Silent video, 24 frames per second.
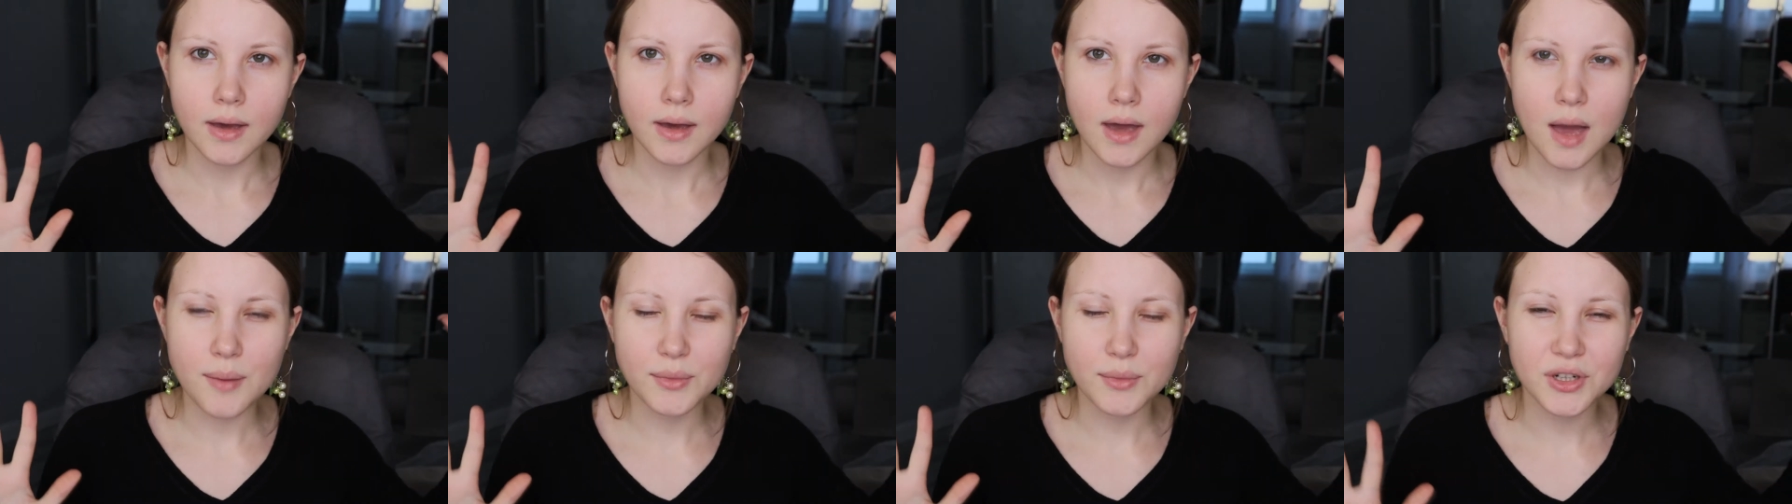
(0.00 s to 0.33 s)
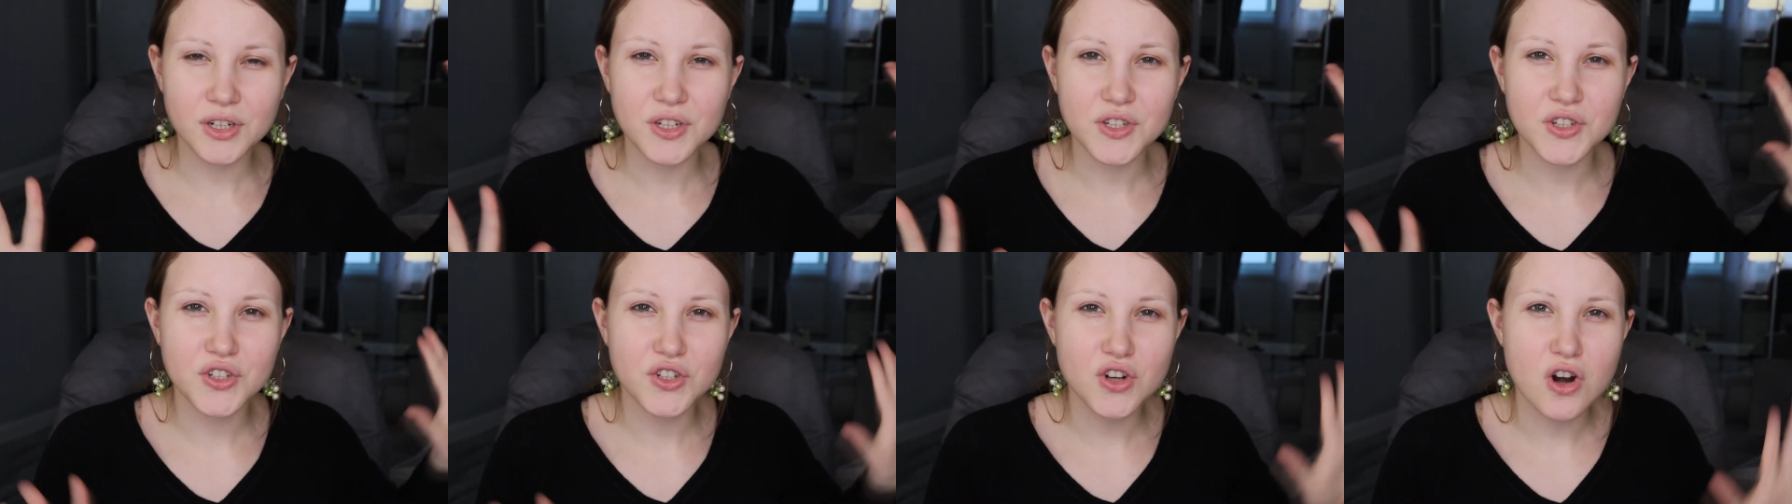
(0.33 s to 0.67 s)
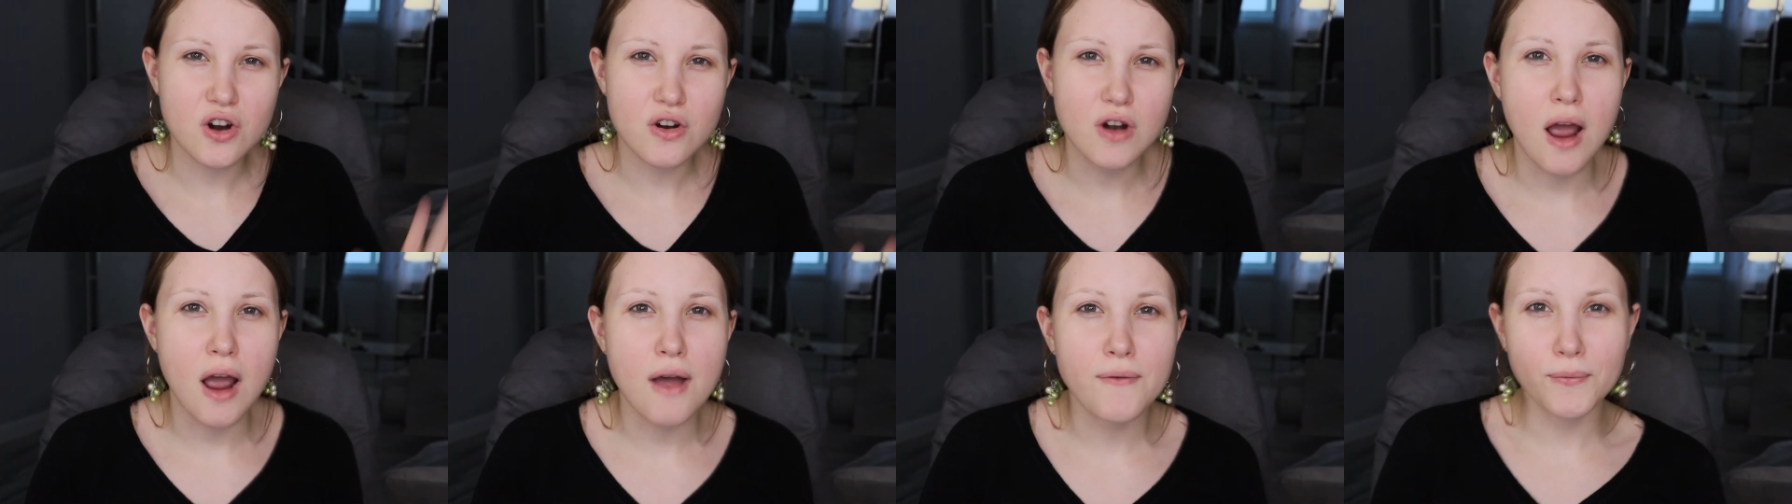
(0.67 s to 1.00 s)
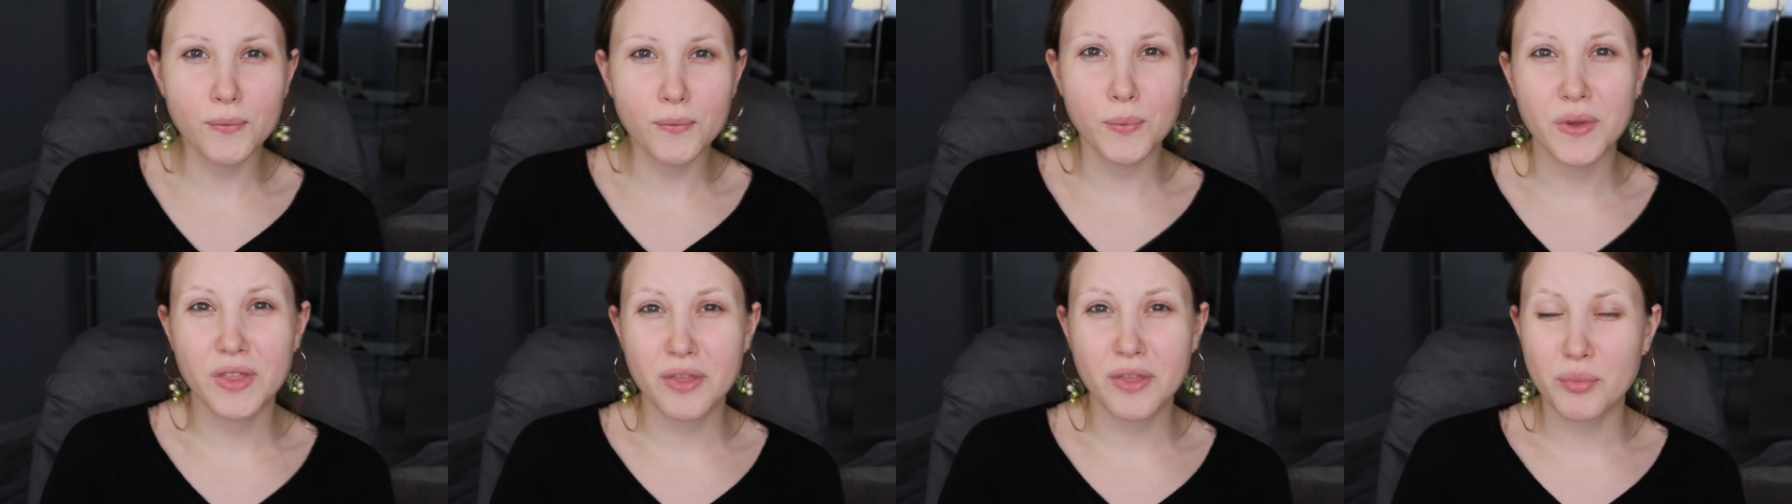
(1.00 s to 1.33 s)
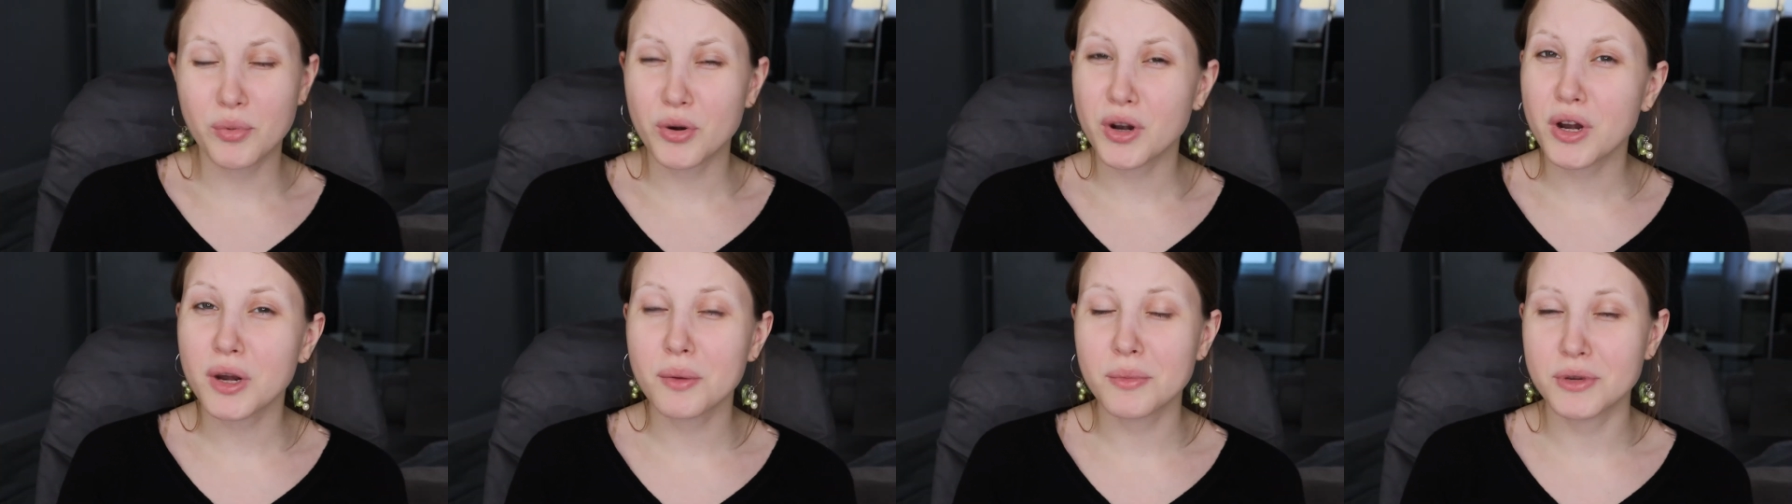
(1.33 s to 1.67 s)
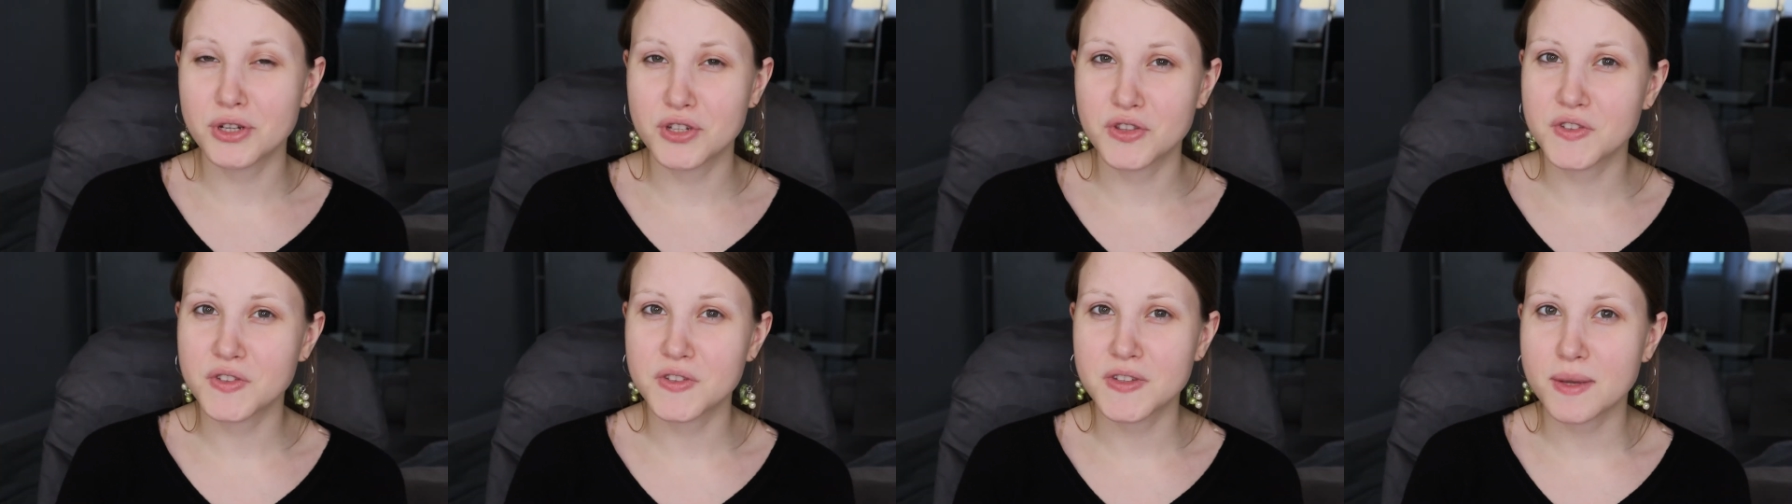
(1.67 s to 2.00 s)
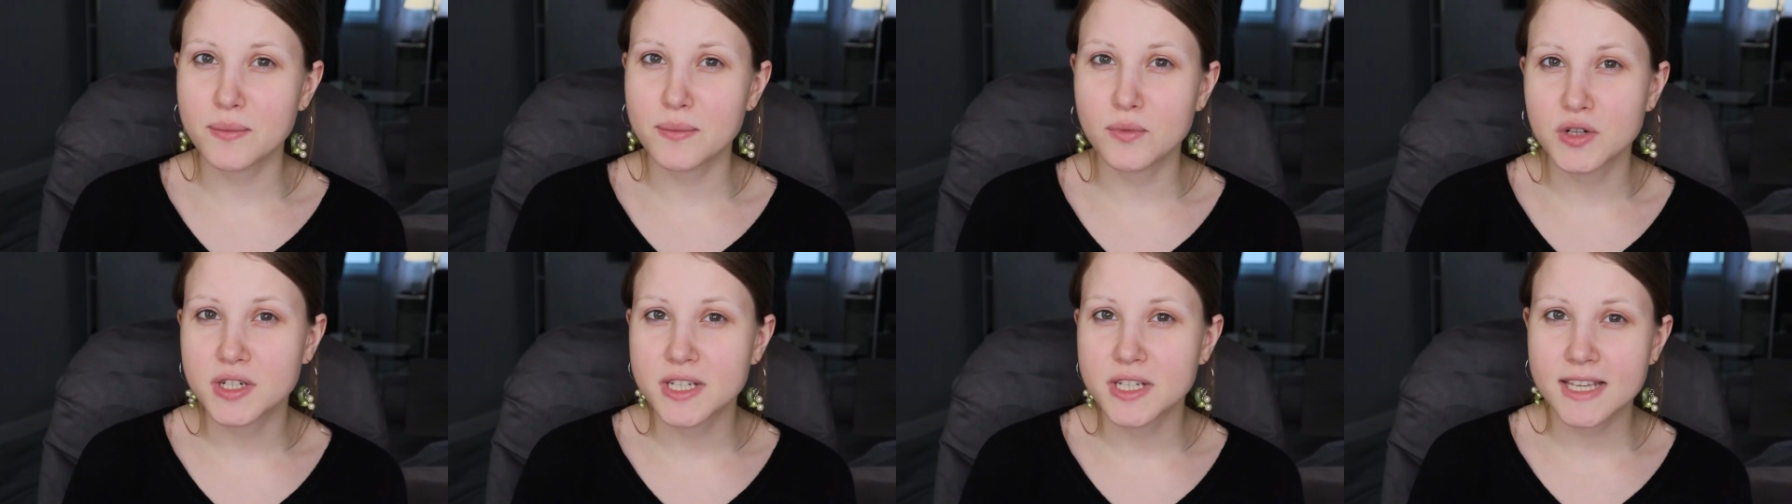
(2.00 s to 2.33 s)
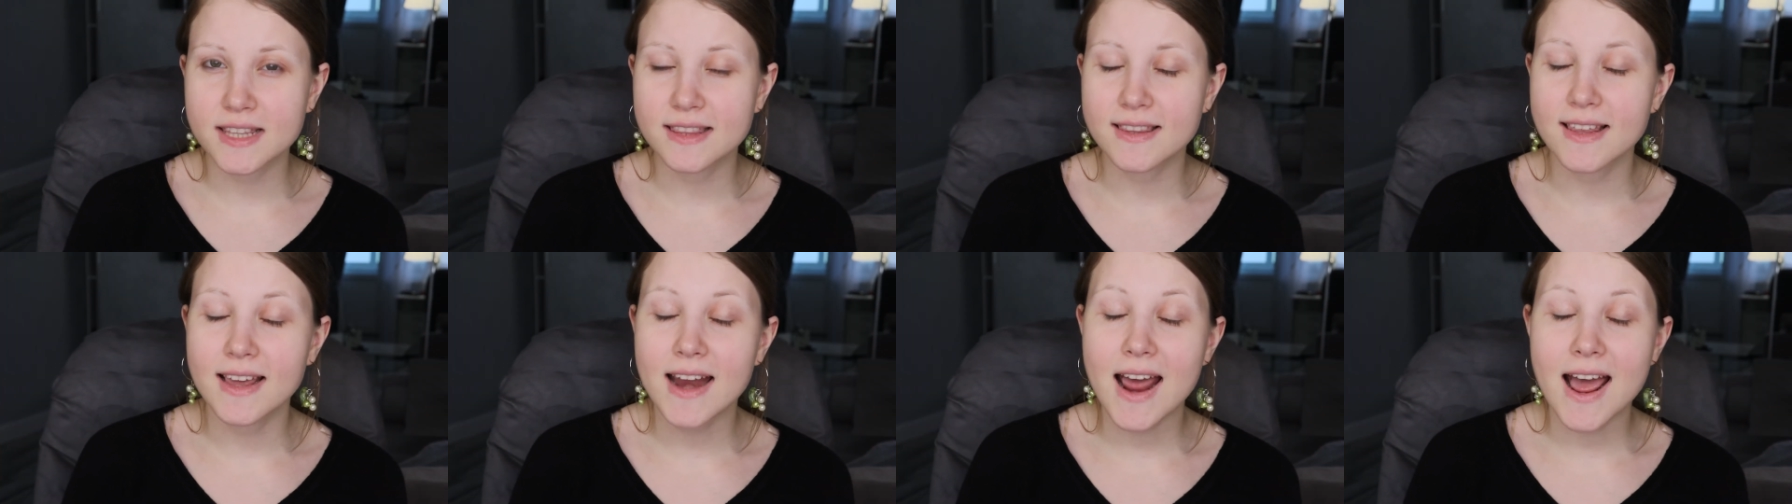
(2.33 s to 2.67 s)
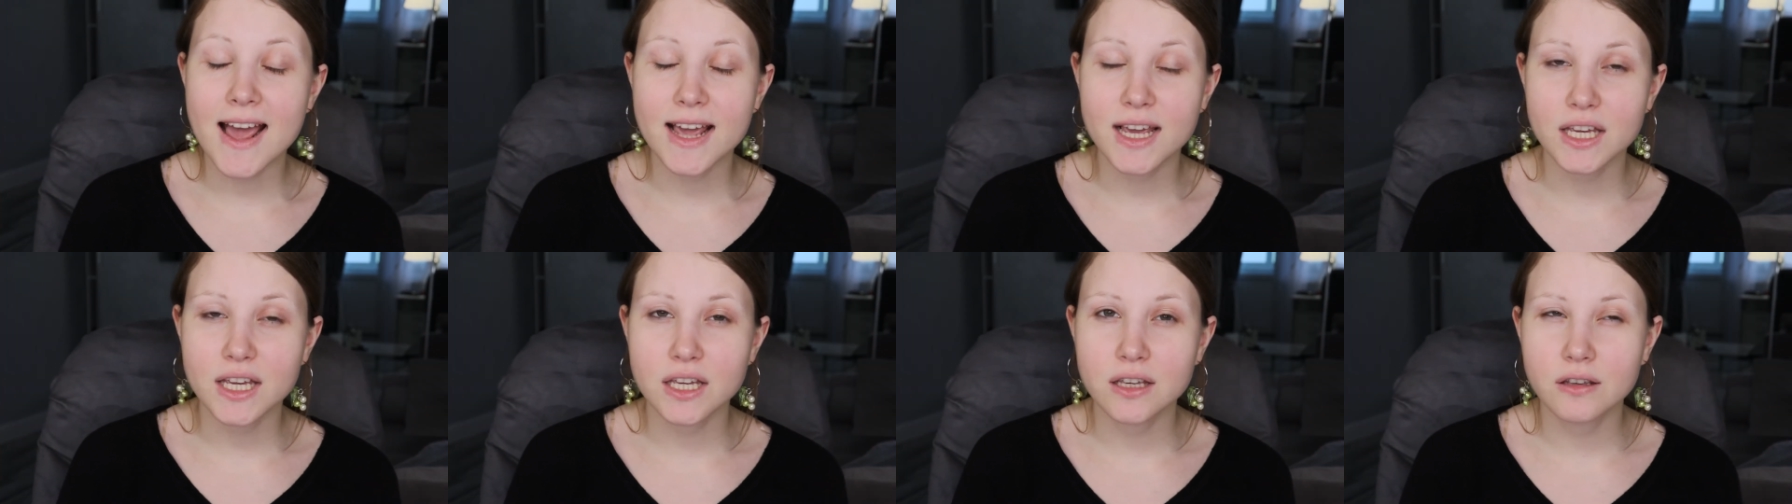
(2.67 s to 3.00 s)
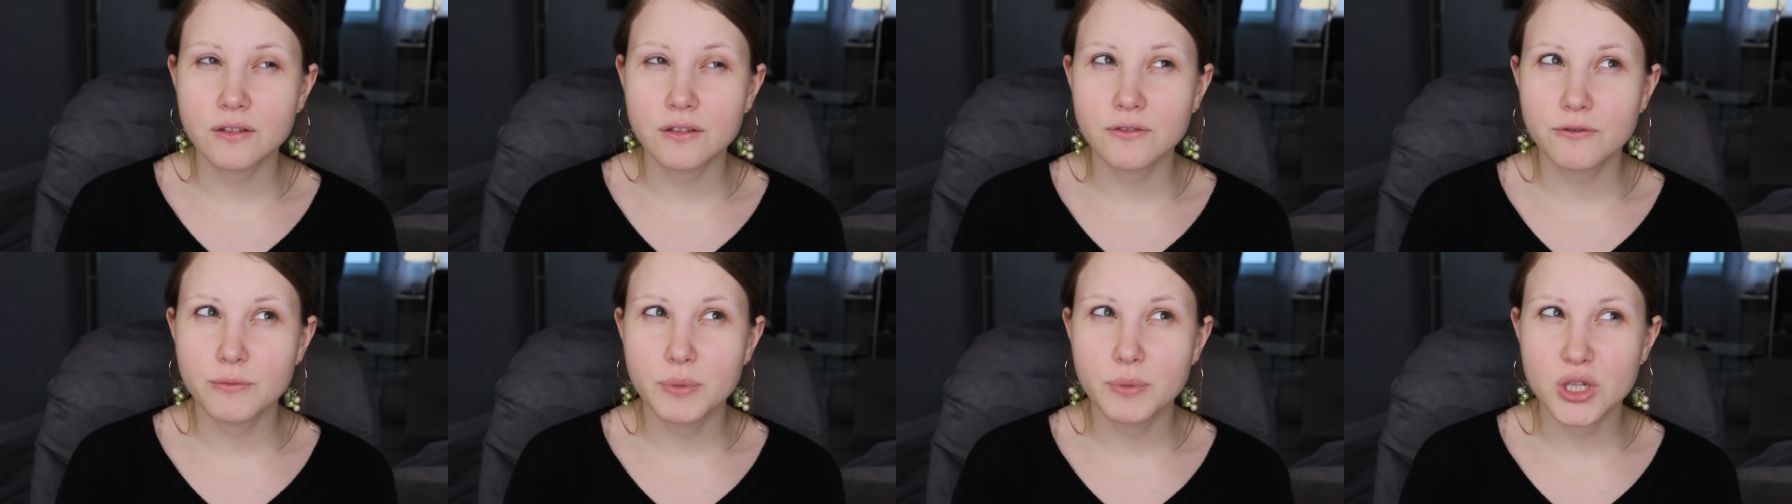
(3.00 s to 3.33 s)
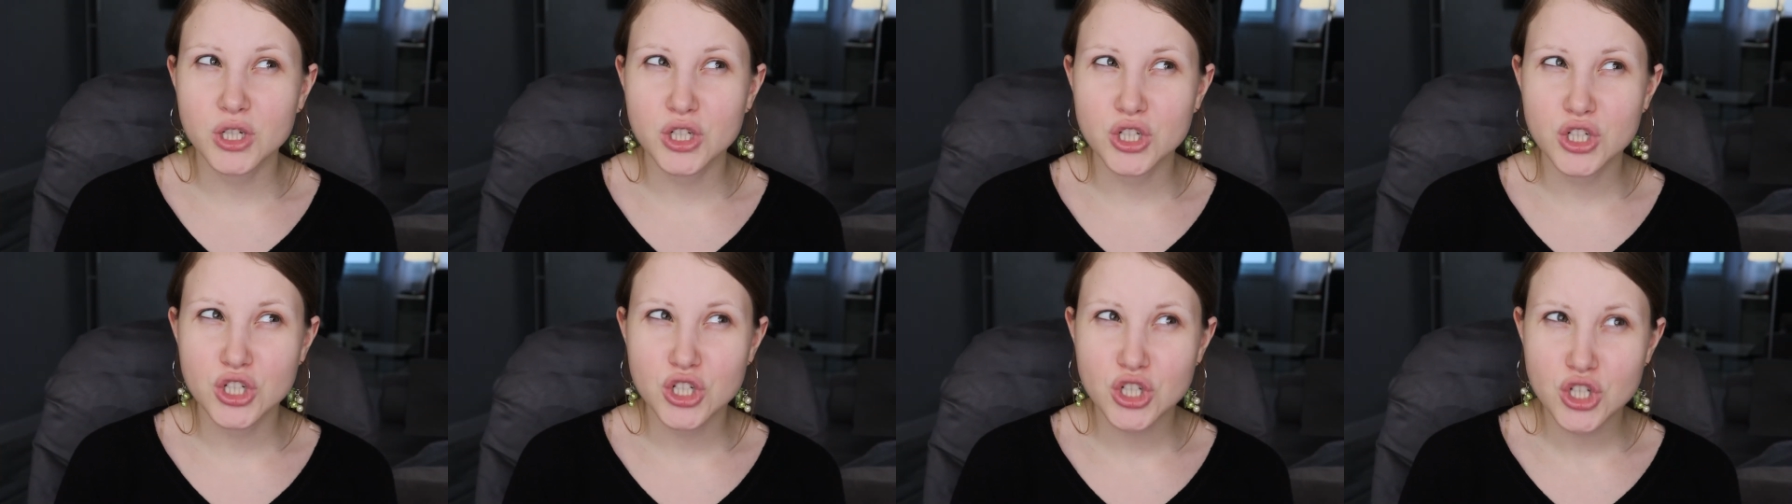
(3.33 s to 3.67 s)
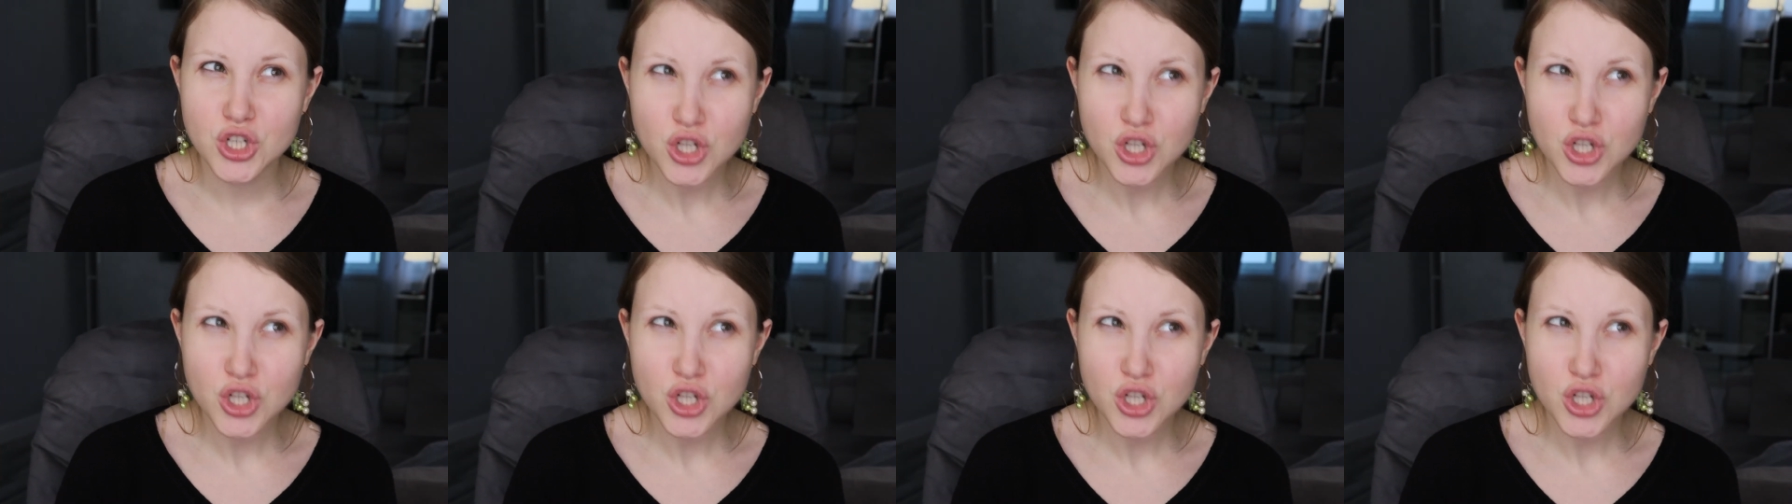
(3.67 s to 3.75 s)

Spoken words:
I'm gonna start up with pretty much the same routine that I've been